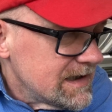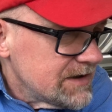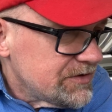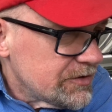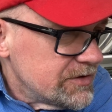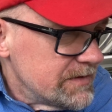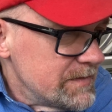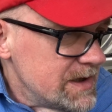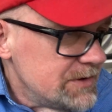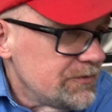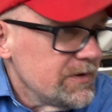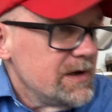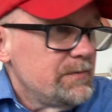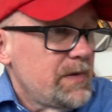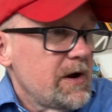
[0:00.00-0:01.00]
So
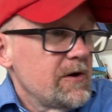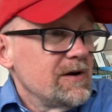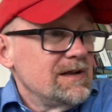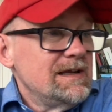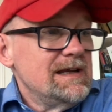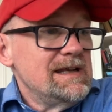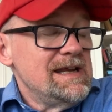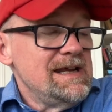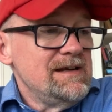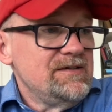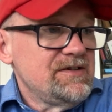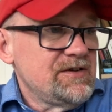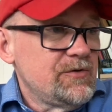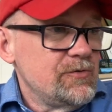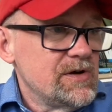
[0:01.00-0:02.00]
Dmitri apparently
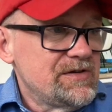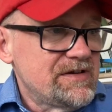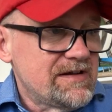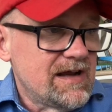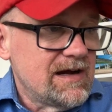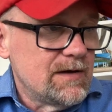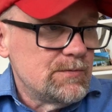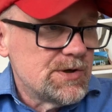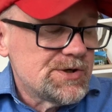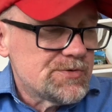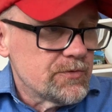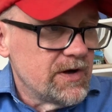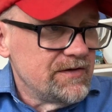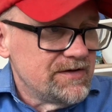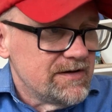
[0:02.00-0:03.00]
needs to establish
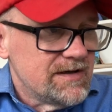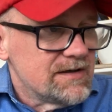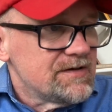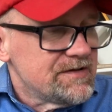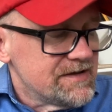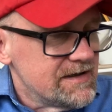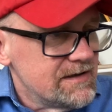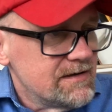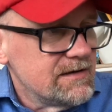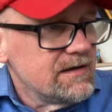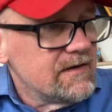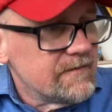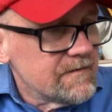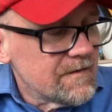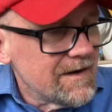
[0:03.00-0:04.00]
residency
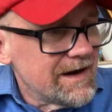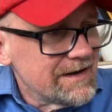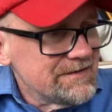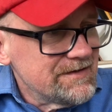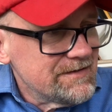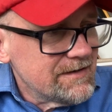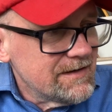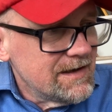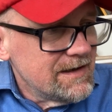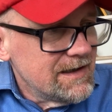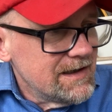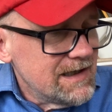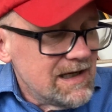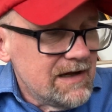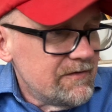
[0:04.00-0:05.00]
in France,
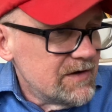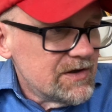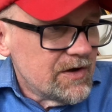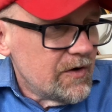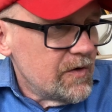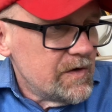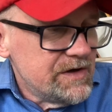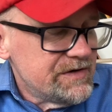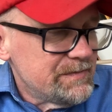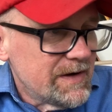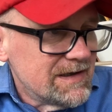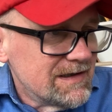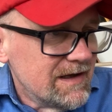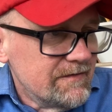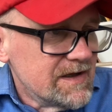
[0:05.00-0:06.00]
even though he's
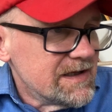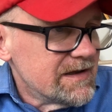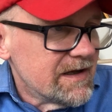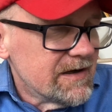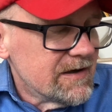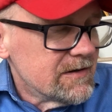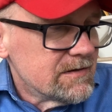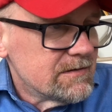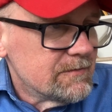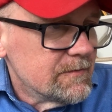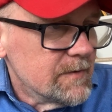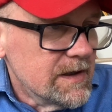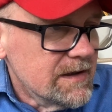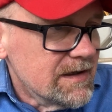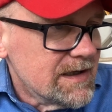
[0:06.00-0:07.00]
been living there,
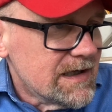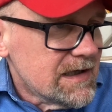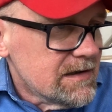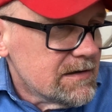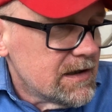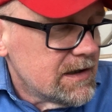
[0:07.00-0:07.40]
really,